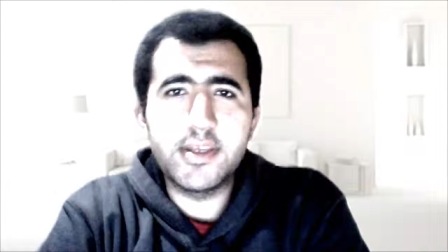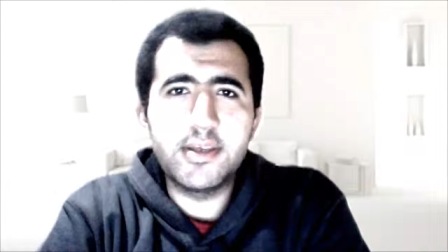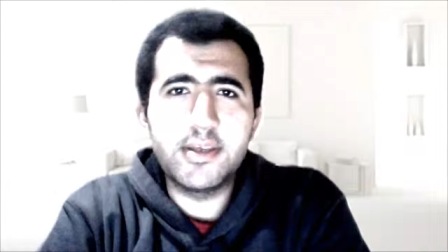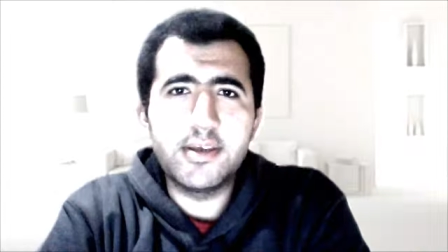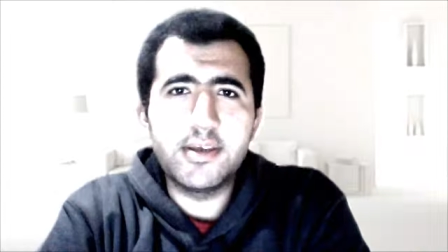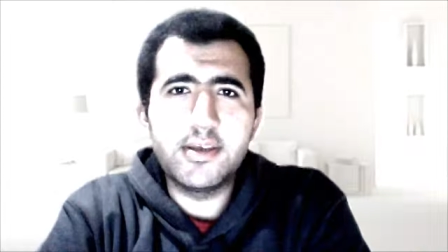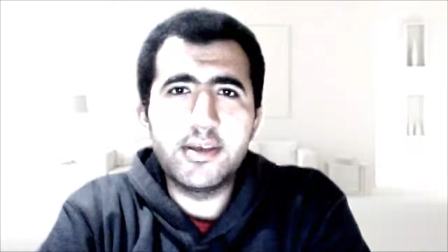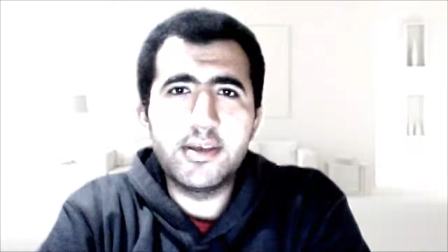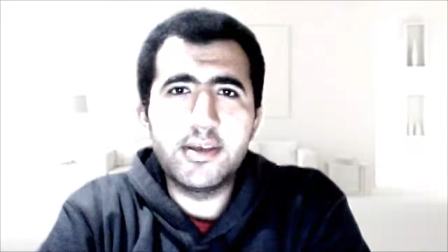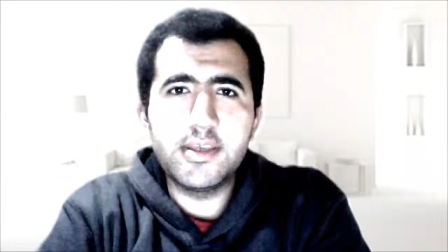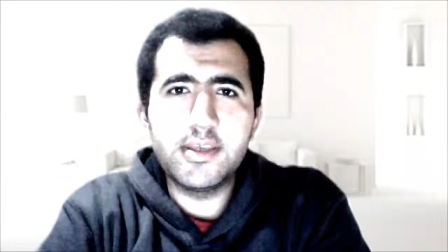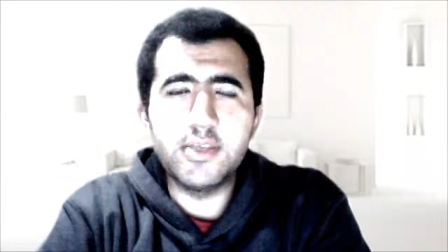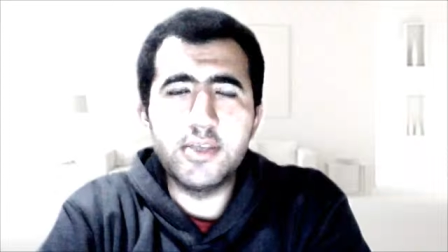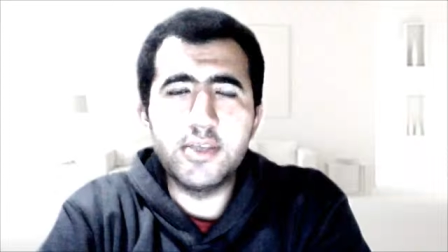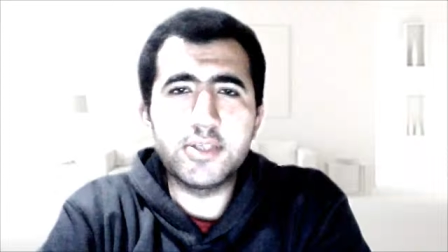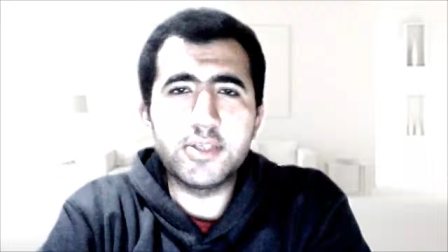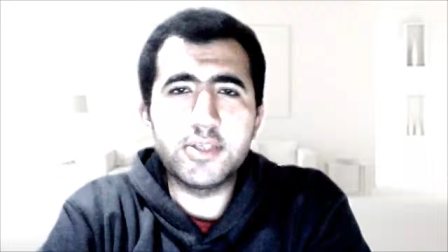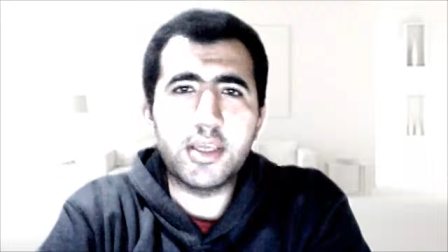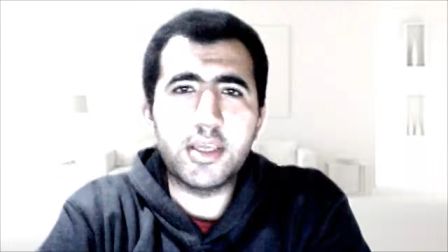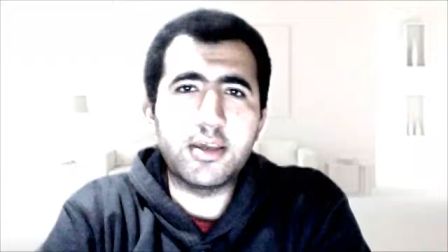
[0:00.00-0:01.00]

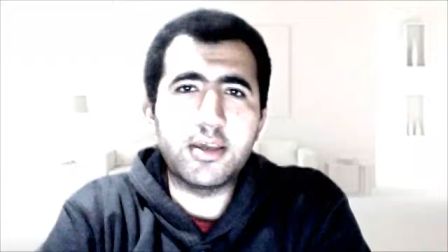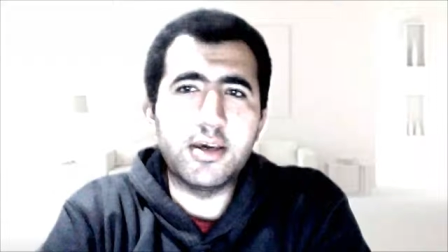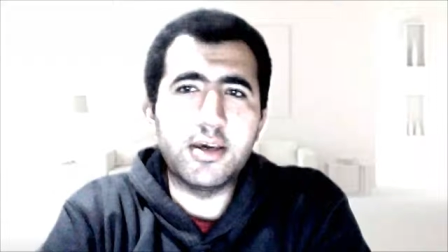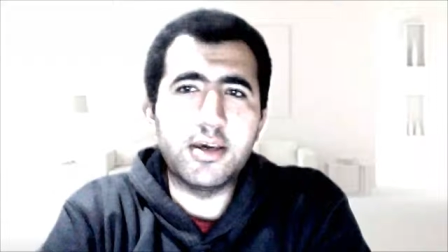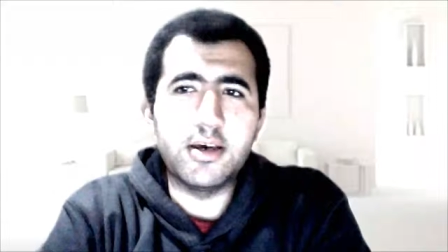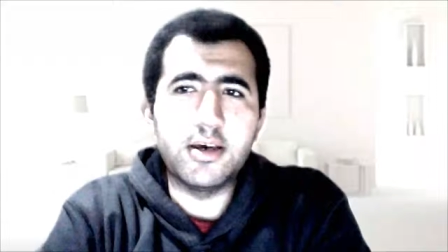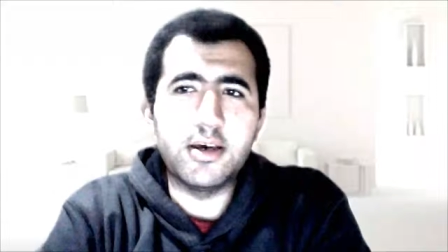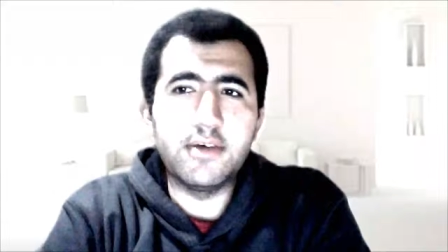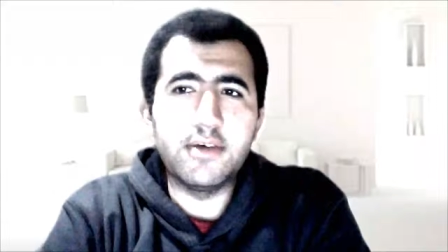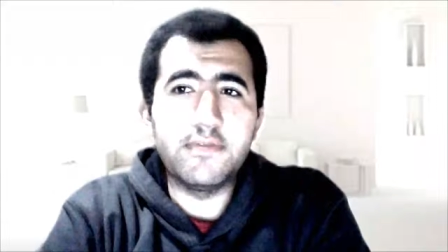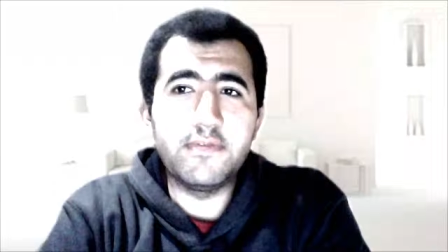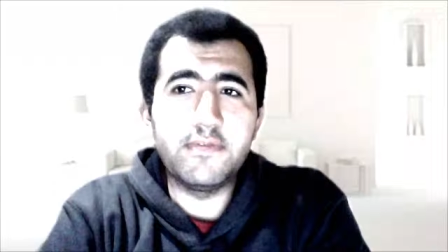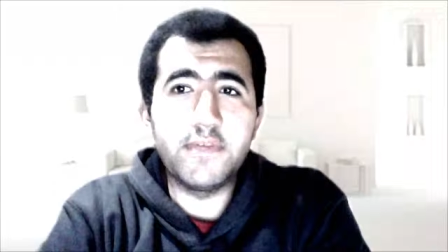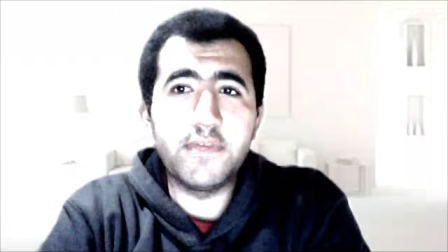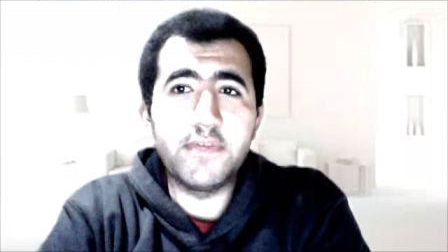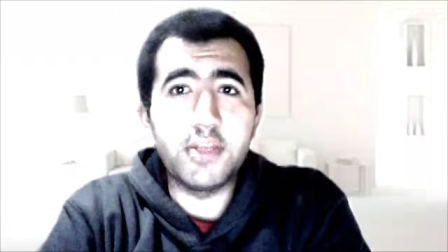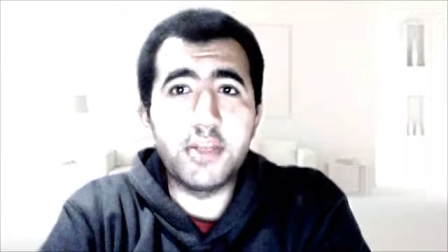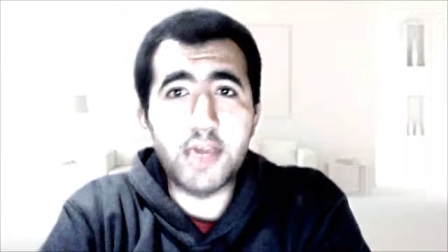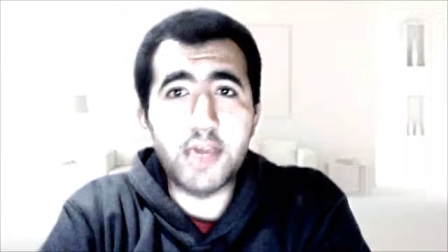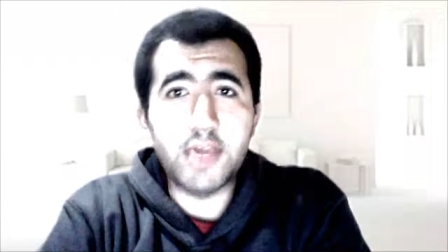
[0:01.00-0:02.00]
using uh, video
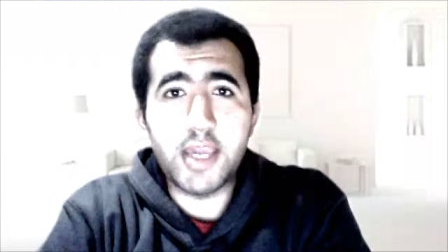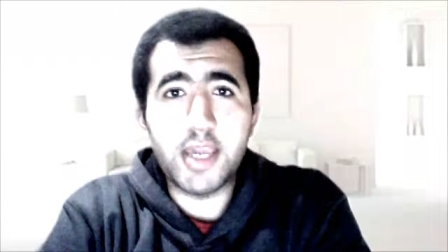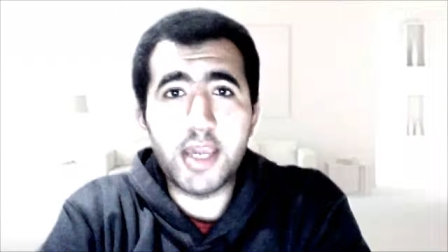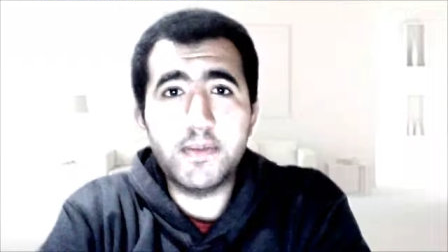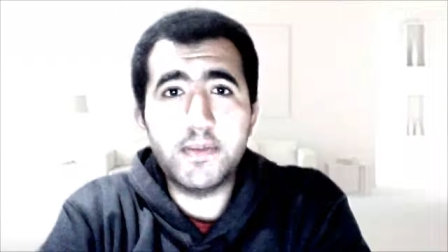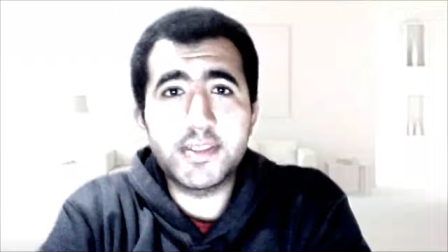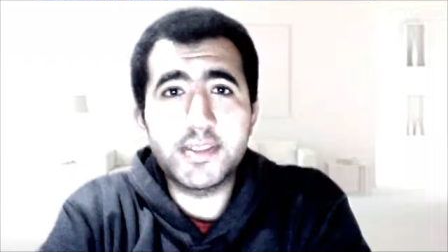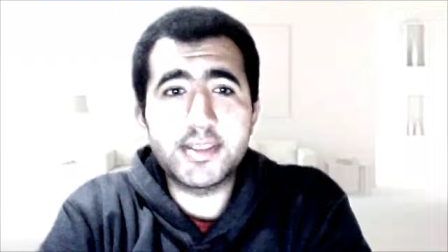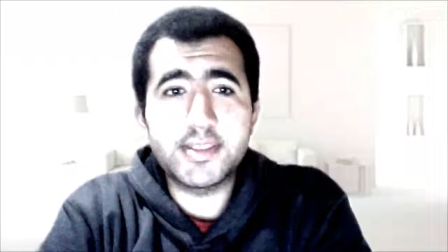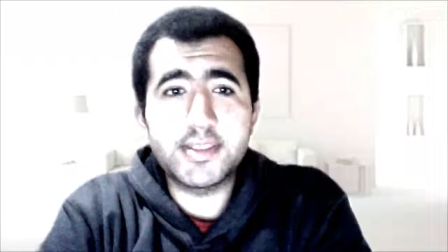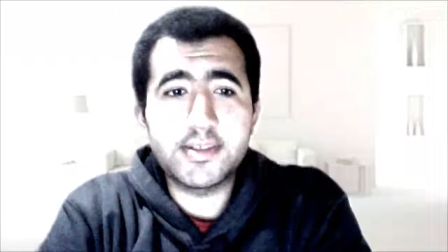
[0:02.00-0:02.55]
games,